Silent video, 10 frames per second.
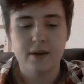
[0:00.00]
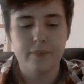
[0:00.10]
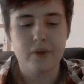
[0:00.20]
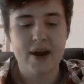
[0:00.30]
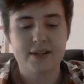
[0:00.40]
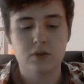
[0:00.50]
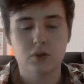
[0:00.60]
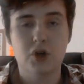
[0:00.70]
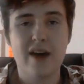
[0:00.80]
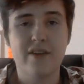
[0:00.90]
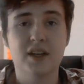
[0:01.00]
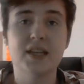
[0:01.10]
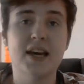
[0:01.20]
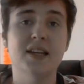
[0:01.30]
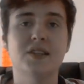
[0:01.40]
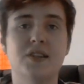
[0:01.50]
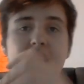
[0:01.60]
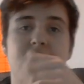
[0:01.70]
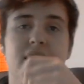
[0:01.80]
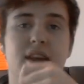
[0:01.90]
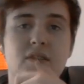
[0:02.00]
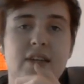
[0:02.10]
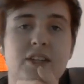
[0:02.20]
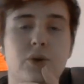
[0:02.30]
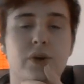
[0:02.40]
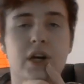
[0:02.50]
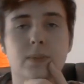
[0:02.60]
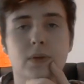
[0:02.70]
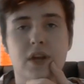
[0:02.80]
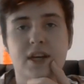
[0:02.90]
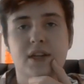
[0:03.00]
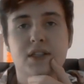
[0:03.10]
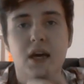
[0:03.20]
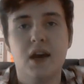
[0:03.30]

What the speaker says: a practical driving test, and they'll test you on a couple things.